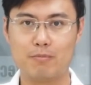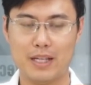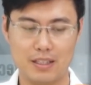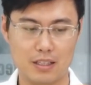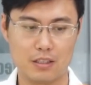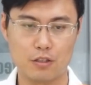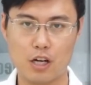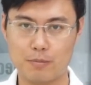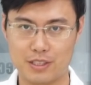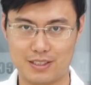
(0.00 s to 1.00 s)

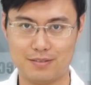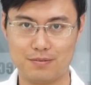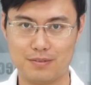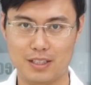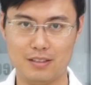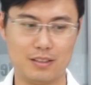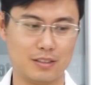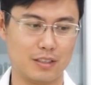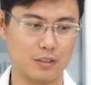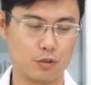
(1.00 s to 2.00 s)
Pentacopter. This
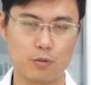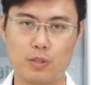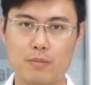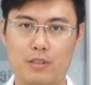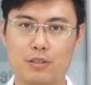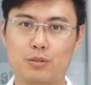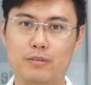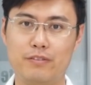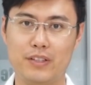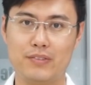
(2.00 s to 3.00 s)
is a Screamer
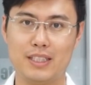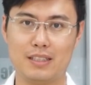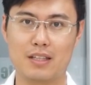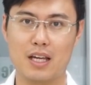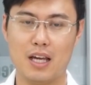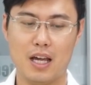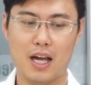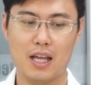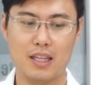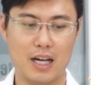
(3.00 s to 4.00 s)
250.
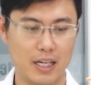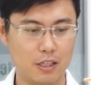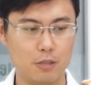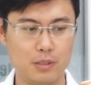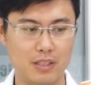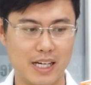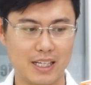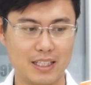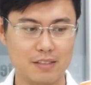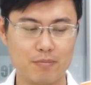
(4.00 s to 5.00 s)
And I hope you
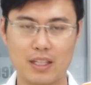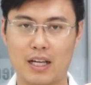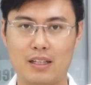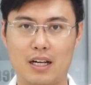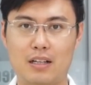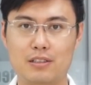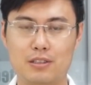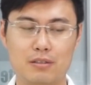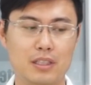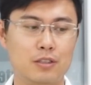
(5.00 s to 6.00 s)
like it and also